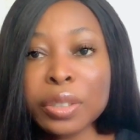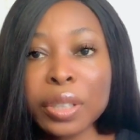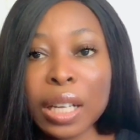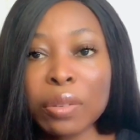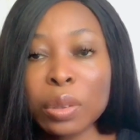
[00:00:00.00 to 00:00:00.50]

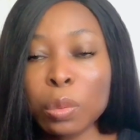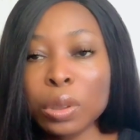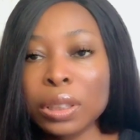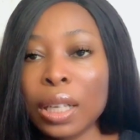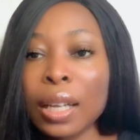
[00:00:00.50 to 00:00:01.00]
out the
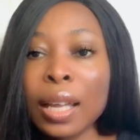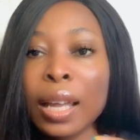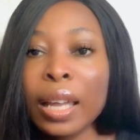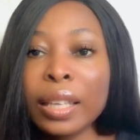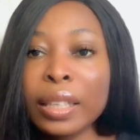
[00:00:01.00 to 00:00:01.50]
water,
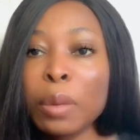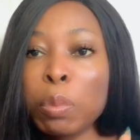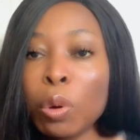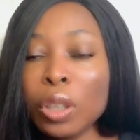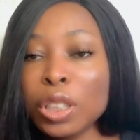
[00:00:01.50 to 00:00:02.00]
and then
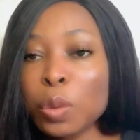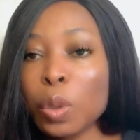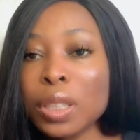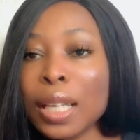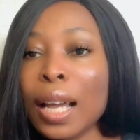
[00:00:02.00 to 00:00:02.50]
pour this
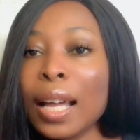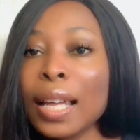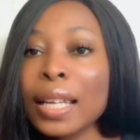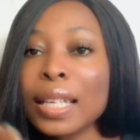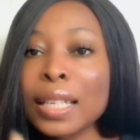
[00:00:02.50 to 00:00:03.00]
water
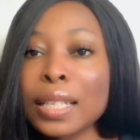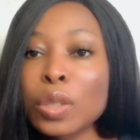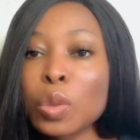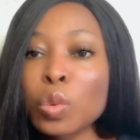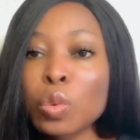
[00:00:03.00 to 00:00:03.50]

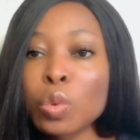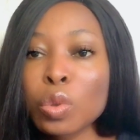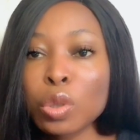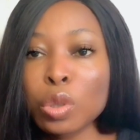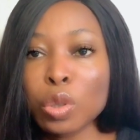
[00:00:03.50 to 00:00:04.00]
into
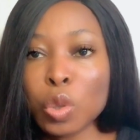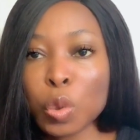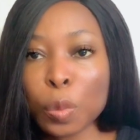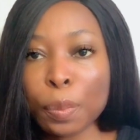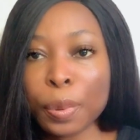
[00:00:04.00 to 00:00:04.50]
your
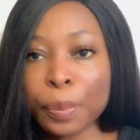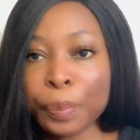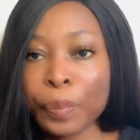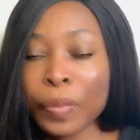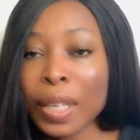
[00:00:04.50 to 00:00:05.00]
soap.
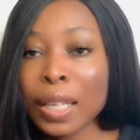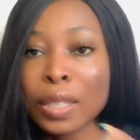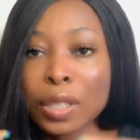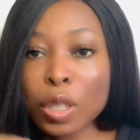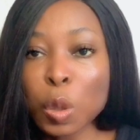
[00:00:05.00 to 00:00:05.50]

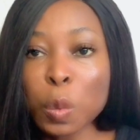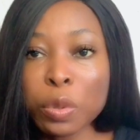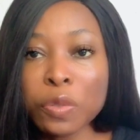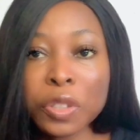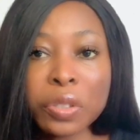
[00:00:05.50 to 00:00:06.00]
The soap
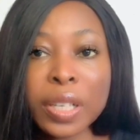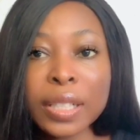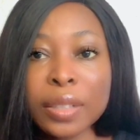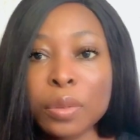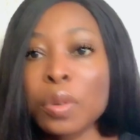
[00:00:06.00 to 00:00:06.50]
you've
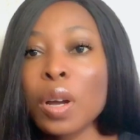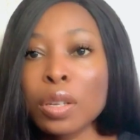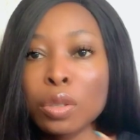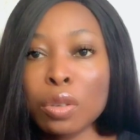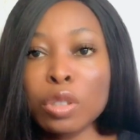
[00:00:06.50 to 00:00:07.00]
shredded,
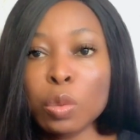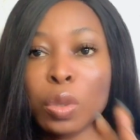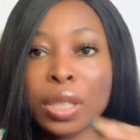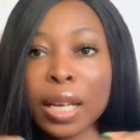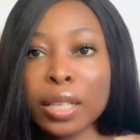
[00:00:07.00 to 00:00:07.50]
turn the
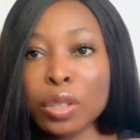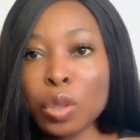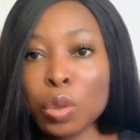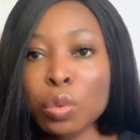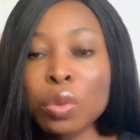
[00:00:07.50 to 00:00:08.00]
water
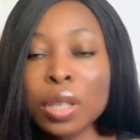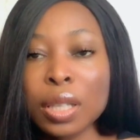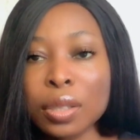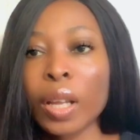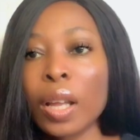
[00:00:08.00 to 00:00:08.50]
into
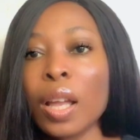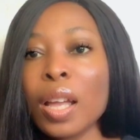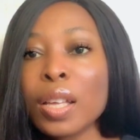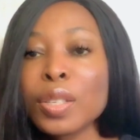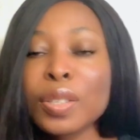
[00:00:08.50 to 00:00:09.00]
the soap.
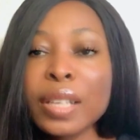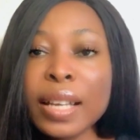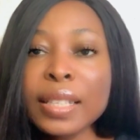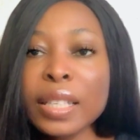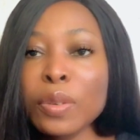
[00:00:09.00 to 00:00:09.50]
So
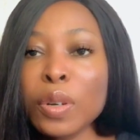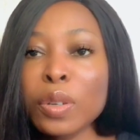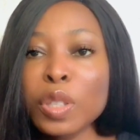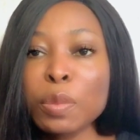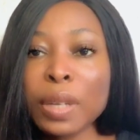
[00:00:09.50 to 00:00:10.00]
next thing we're
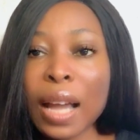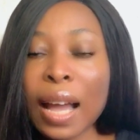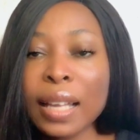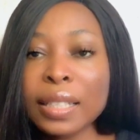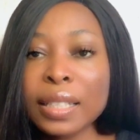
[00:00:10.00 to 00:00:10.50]
going to be
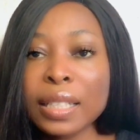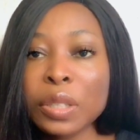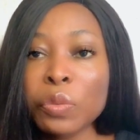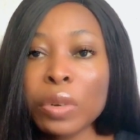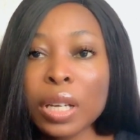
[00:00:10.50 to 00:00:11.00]

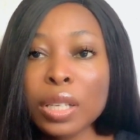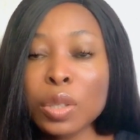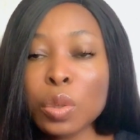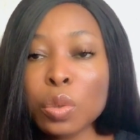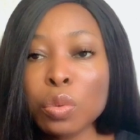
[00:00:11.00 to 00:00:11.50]
adding
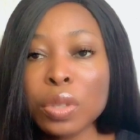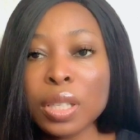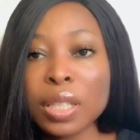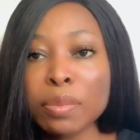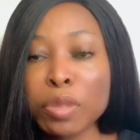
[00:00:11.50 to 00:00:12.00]
into
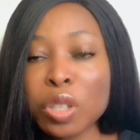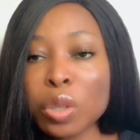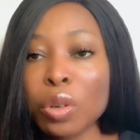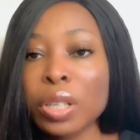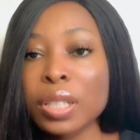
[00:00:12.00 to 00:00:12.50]
this
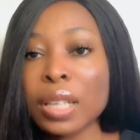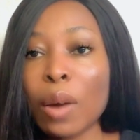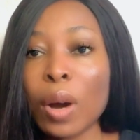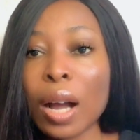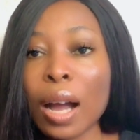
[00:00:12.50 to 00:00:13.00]
mixture is
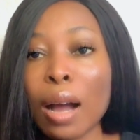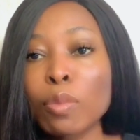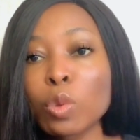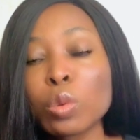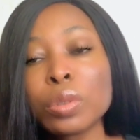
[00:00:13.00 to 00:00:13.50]
our
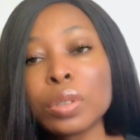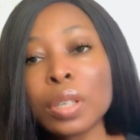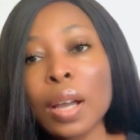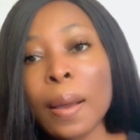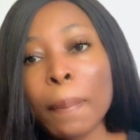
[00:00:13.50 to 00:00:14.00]
camwood
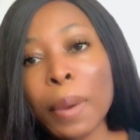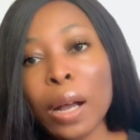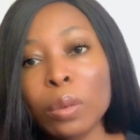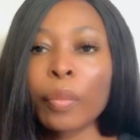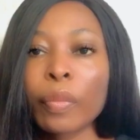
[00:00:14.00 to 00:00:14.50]

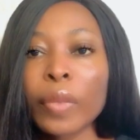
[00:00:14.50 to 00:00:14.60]
powder.